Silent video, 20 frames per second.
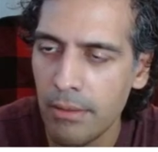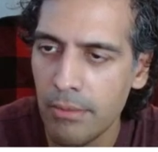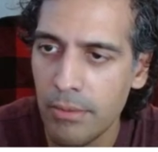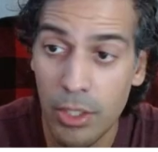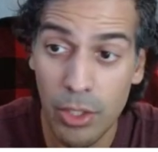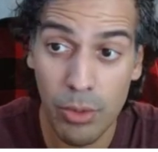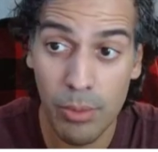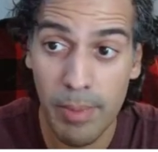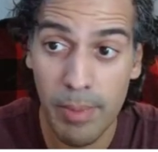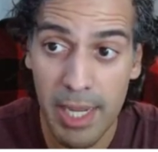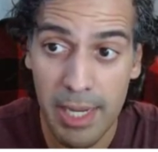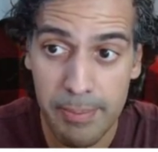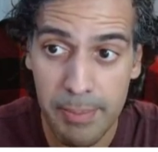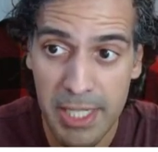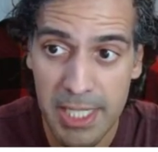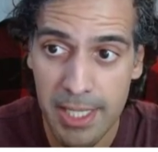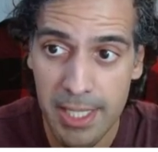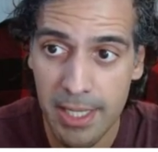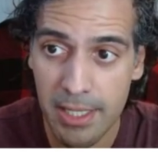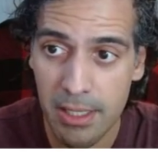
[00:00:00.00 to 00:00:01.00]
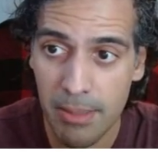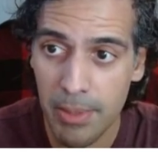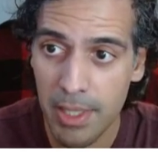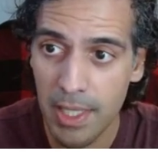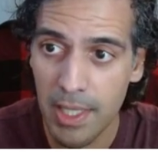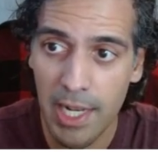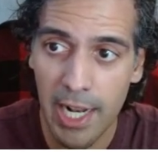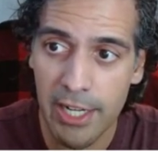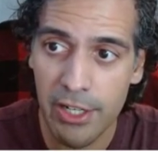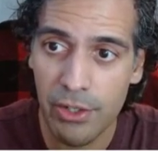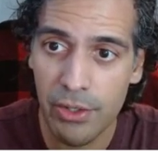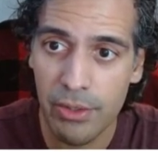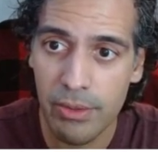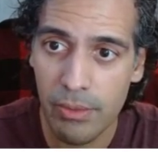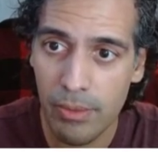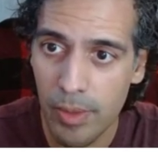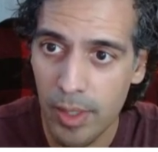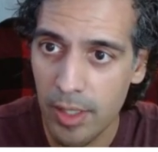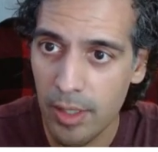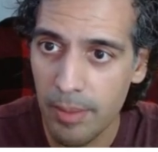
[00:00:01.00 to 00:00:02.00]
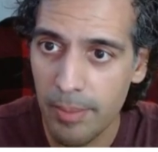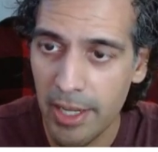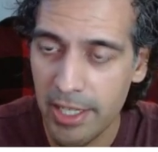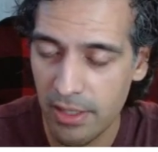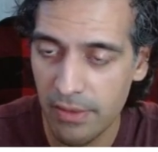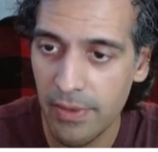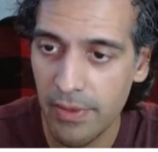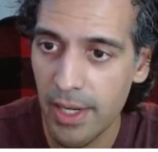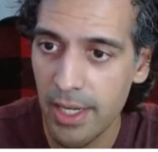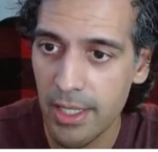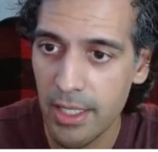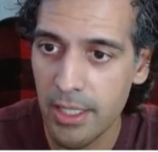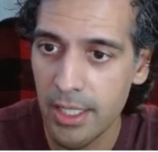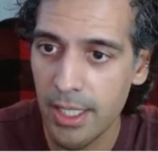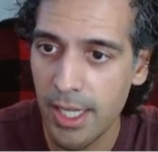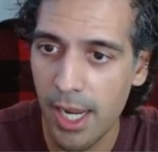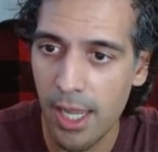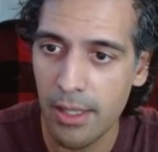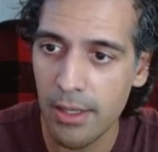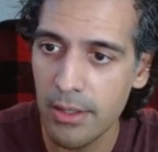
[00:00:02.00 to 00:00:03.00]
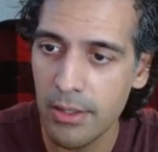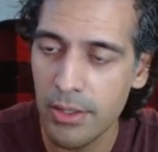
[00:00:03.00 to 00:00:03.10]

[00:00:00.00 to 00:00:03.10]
You may be seeing something that I don't. We're about to find out together.